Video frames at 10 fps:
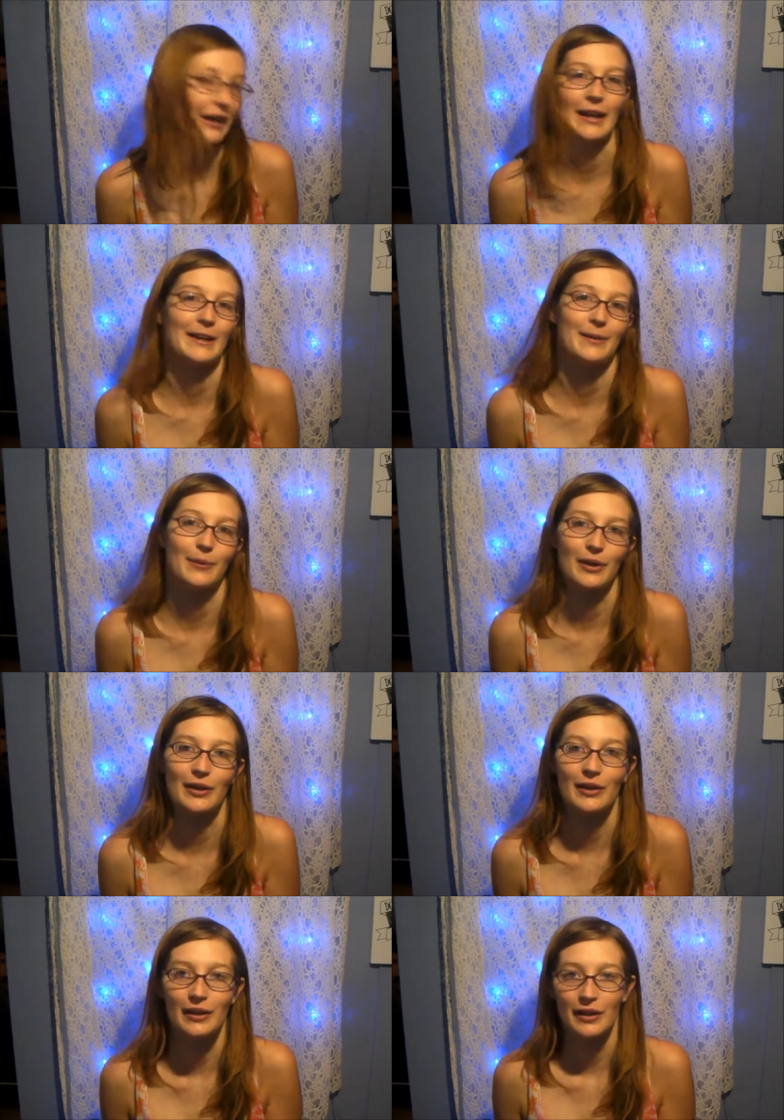candy
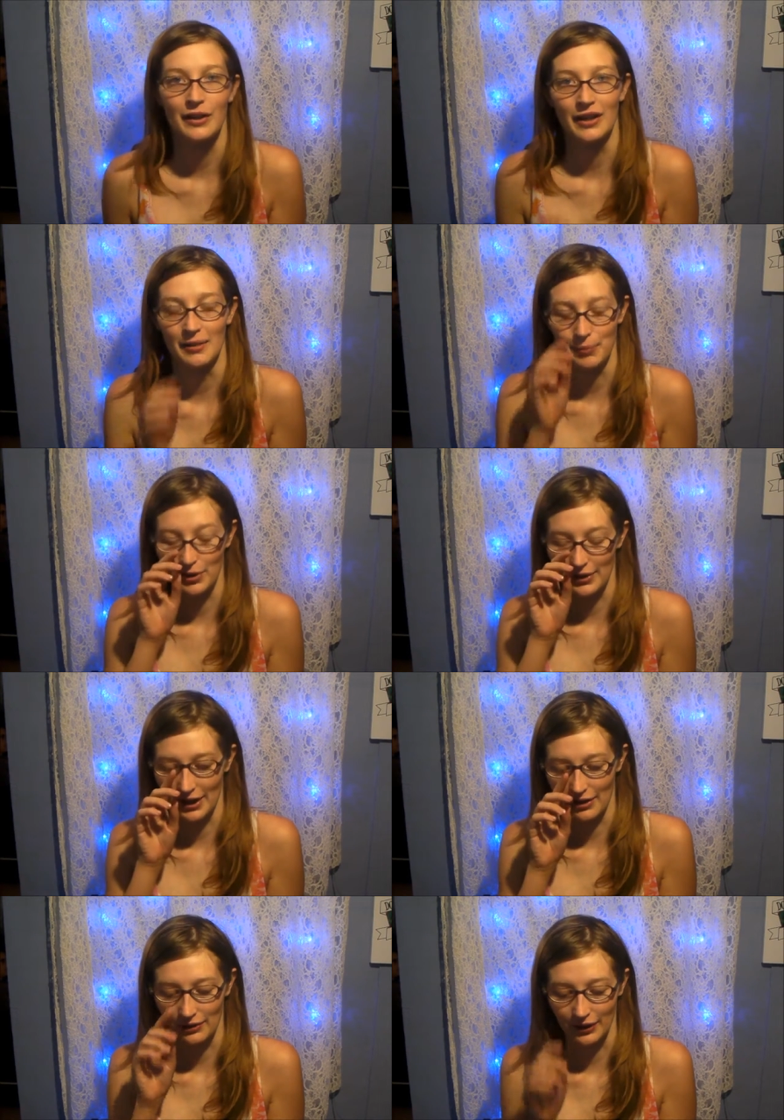one and put
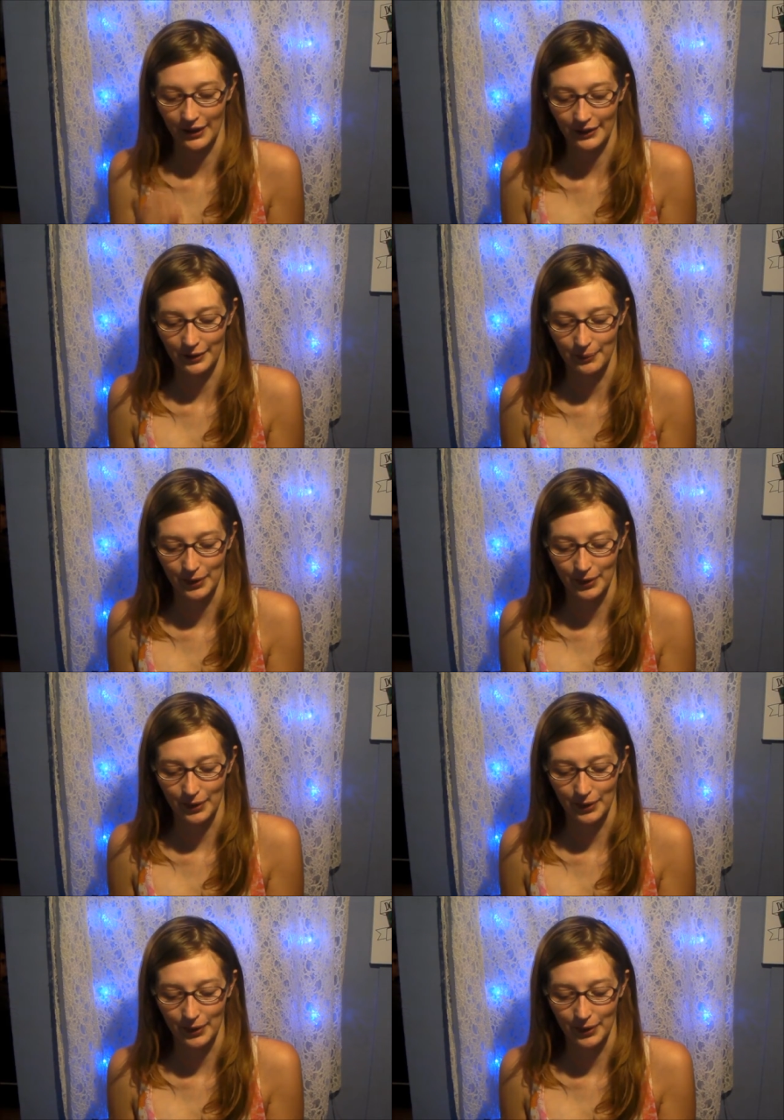that all together.